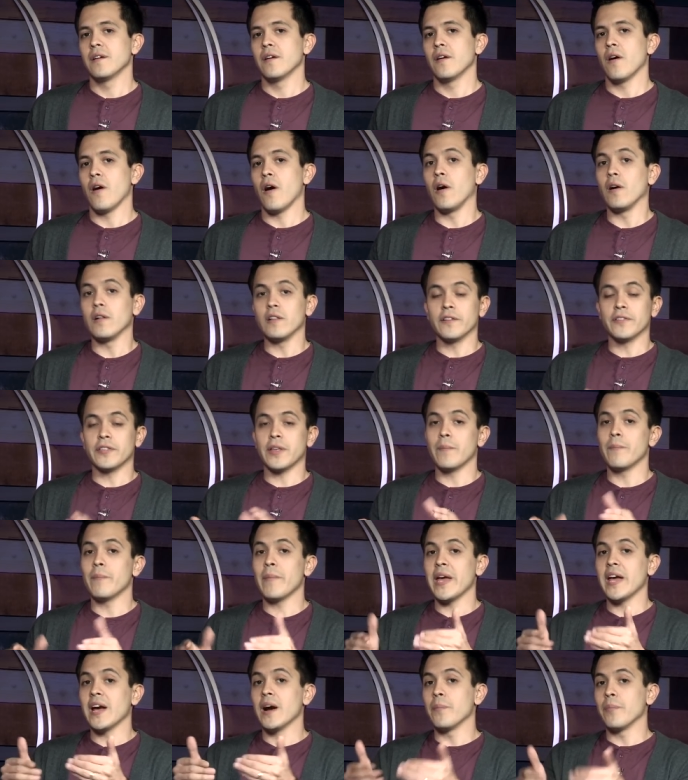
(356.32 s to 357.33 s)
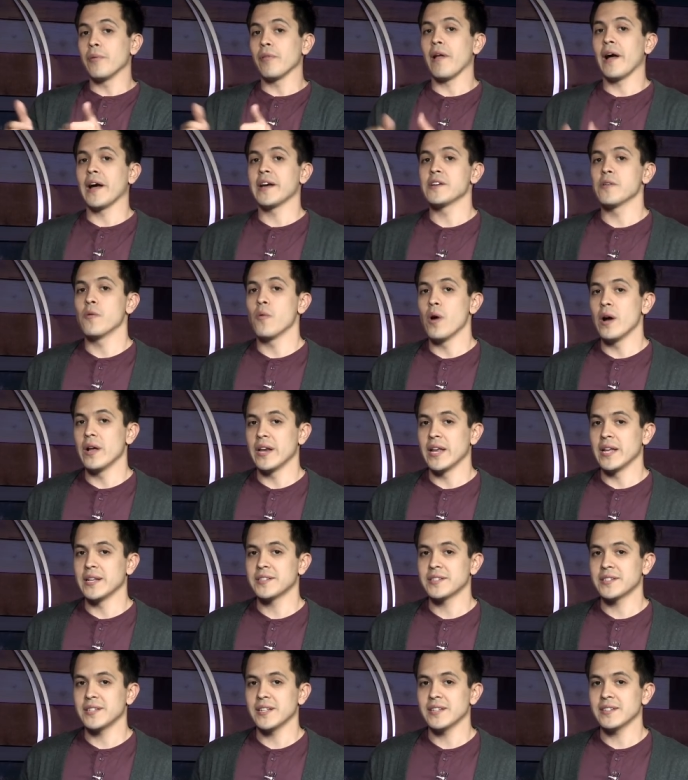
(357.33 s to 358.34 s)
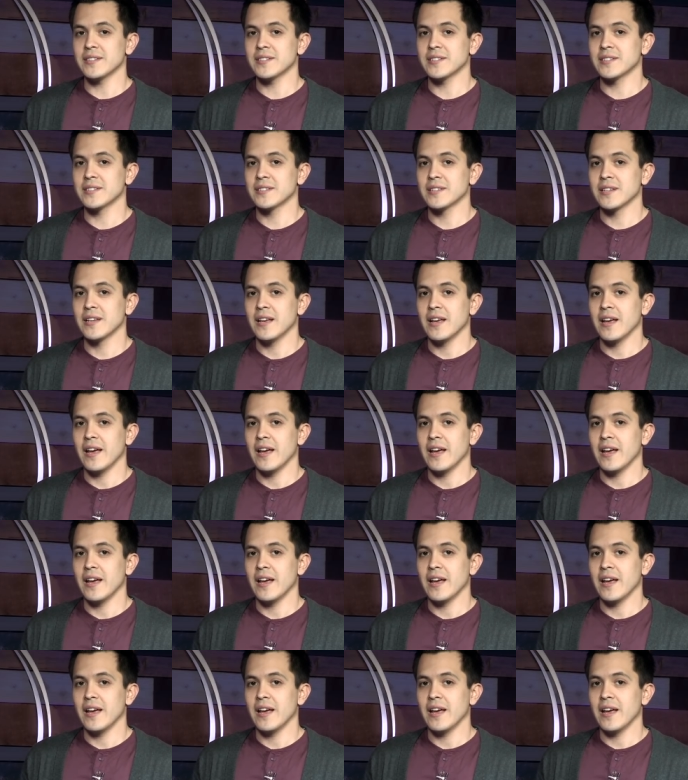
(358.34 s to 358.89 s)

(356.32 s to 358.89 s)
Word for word: all of them may apply to one instance,